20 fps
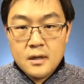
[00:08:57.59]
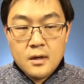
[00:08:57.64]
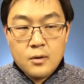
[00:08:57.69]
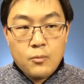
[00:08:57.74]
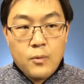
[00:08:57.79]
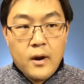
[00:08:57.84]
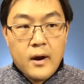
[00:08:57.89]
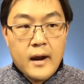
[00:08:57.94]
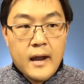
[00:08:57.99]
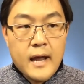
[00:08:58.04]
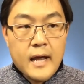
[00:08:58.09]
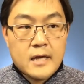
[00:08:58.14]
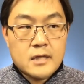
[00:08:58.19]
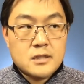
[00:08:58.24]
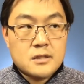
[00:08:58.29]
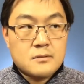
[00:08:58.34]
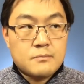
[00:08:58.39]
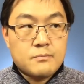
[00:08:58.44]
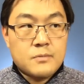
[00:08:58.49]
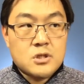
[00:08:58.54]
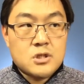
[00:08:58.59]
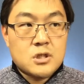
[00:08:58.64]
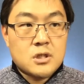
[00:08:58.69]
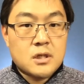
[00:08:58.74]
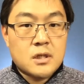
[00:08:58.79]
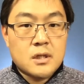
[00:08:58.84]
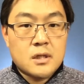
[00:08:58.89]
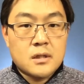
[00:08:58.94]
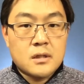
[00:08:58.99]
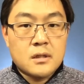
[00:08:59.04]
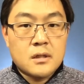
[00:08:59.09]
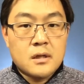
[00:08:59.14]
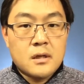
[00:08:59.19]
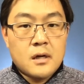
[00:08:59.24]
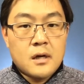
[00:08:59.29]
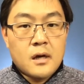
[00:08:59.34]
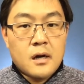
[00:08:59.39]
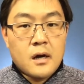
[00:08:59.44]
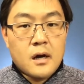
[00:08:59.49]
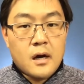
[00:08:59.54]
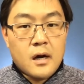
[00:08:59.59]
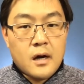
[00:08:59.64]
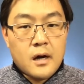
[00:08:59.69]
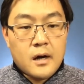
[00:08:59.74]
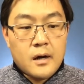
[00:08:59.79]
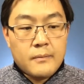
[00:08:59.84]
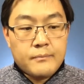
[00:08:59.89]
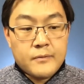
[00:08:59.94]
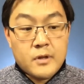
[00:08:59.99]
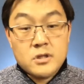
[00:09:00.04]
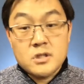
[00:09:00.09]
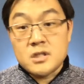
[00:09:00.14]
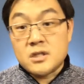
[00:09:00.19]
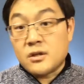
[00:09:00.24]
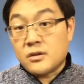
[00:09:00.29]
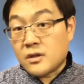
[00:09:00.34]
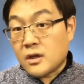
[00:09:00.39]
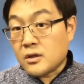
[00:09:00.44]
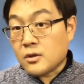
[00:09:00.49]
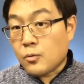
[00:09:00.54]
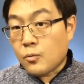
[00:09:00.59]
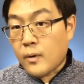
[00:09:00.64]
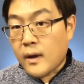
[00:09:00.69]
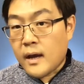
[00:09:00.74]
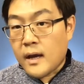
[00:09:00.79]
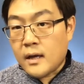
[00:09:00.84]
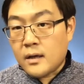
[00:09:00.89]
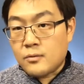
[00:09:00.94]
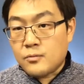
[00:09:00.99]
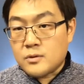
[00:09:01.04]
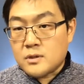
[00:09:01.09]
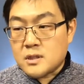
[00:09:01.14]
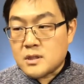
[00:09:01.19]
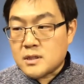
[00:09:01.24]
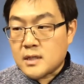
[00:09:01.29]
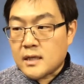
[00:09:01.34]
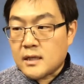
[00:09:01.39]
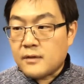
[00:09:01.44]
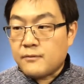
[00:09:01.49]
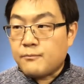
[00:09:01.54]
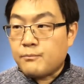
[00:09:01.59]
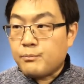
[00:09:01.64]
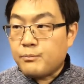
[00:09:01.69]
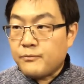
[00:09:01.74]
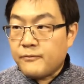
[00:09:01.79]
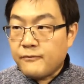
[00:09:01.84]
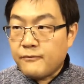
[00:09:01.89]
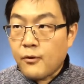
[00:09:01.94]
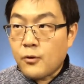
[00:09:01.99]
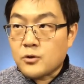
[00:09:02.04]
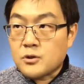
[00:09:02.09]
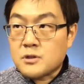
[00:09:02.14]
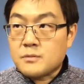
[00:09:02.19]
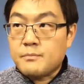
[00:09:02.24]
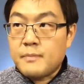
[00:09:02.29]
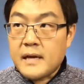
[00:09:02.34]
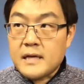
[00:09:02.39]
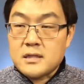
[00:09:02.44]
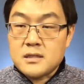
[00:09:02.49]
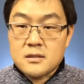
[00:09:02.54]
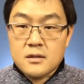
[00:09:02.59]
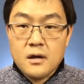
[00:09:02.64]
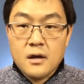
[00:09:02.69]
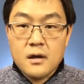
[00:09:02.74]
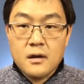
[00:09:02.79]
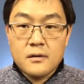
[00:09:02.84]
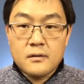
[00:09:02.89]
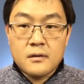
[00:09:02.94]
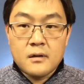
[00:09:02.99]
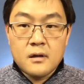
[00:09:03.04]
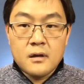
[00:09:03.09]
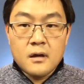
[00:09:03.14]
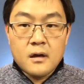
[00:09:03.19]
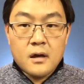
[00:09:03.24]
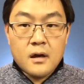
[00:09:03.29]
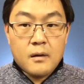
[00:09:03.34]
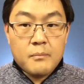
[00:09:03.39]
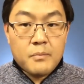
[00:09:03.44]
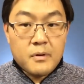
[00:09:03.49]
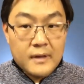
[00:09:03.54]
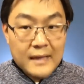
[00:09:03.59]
whereas Michigan does it another way, which is that it votes based on per